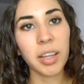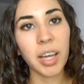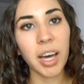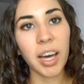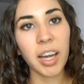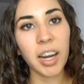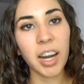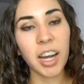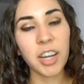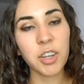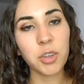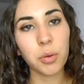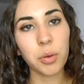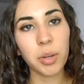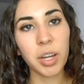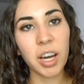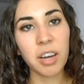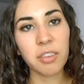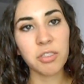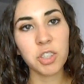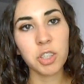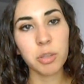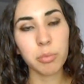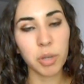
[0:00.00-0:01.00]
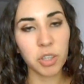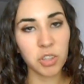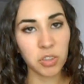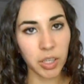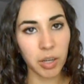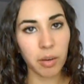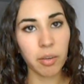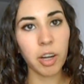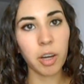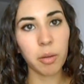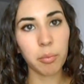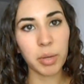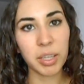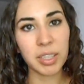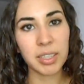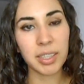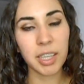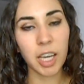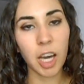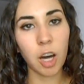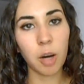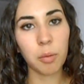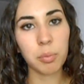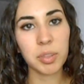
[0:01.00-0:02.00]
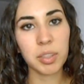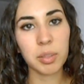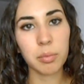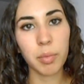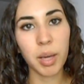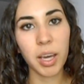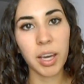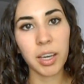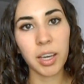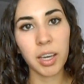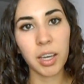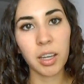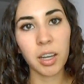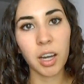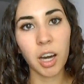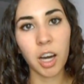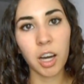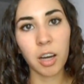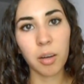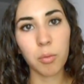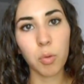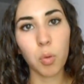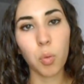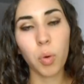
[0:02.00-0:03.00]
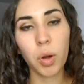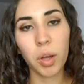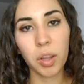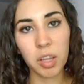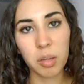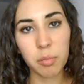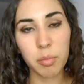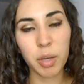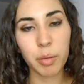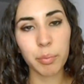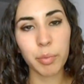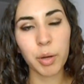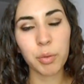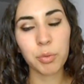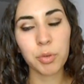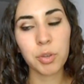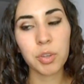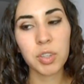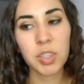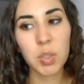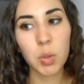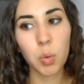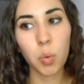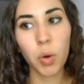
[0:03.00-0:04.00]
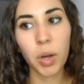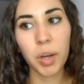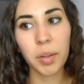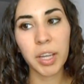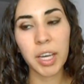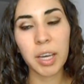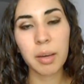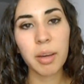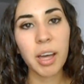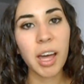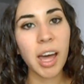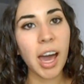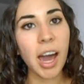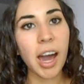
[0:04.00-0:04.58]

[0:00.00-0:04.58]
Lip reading: that I don't have too much like around my scalp to make it oily, make my roots oily,